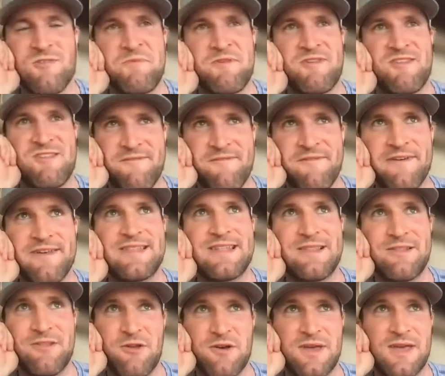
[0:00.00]

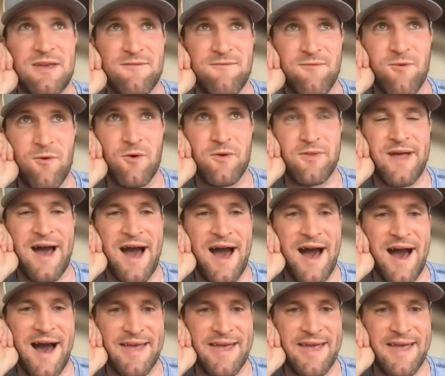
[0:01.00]
specifically looking for the